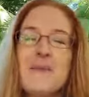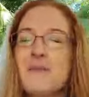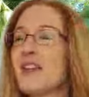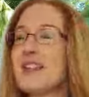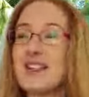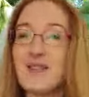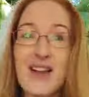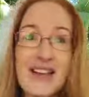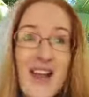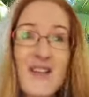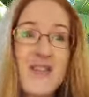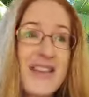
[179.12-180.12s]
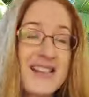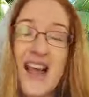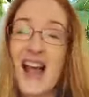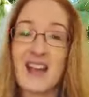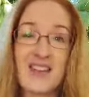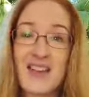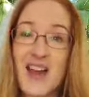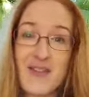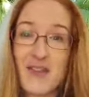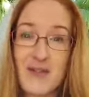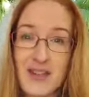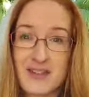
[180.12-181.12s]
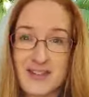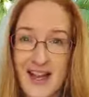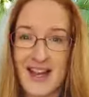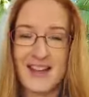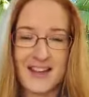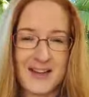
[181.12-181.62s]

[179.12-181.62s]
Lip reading: Because if I left these out, they'd have a field day.